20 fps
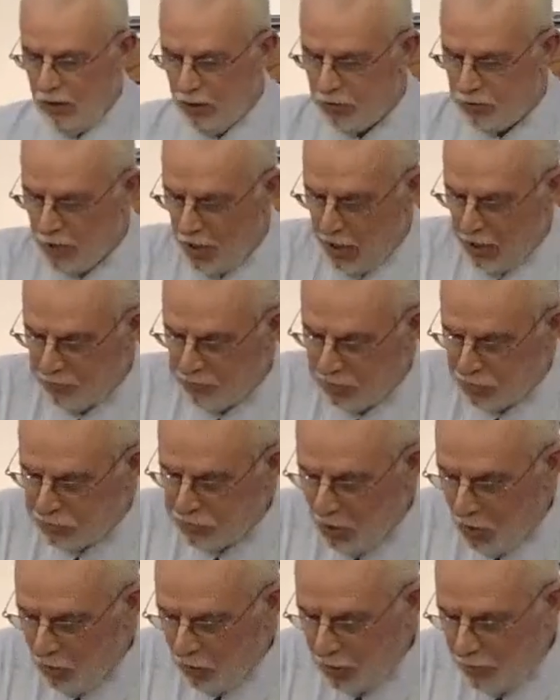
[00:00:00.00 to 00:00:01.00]
James is
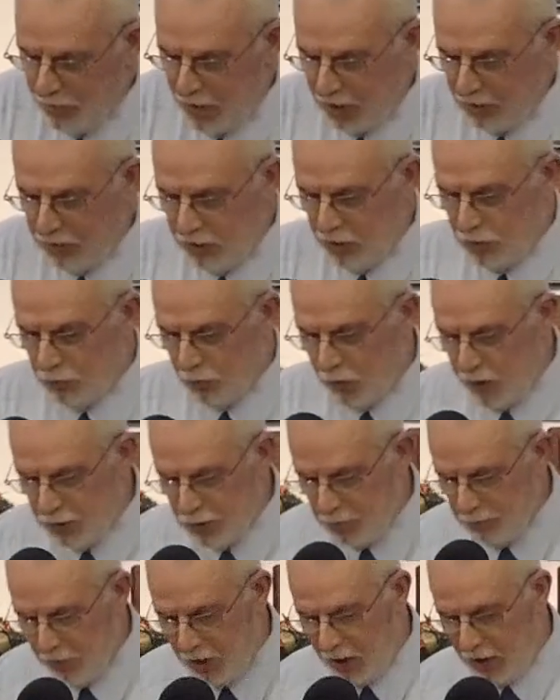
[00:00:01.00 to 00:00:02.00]
talking about these
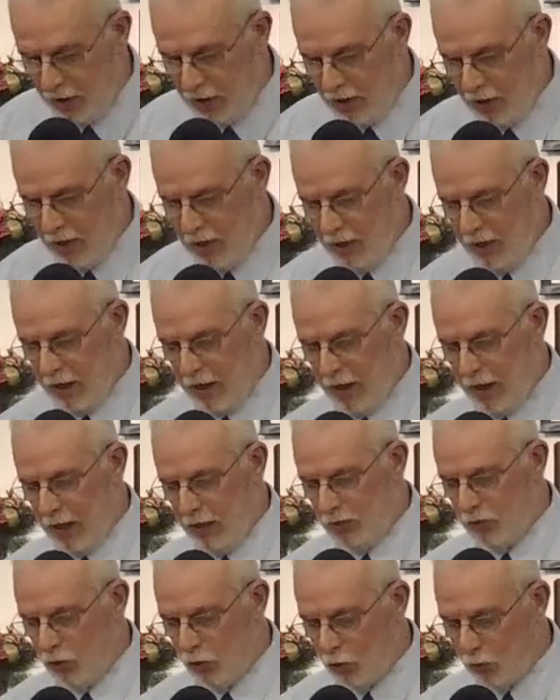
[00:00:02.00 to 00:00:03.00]
rich men,
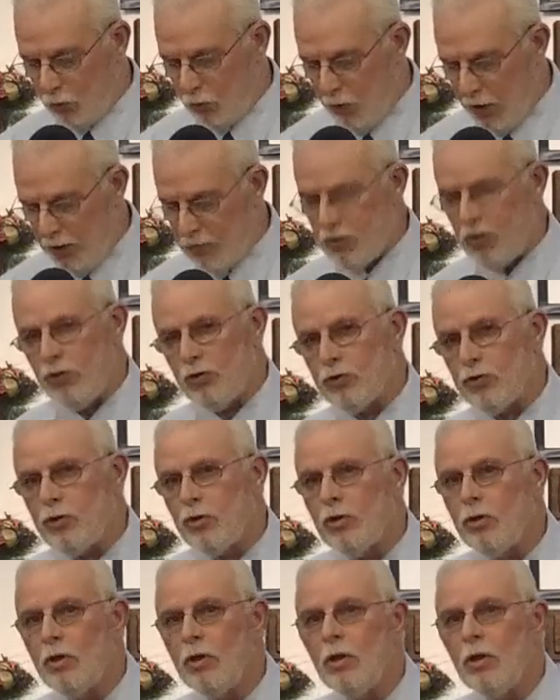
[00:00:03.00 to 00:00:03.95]
and their riches,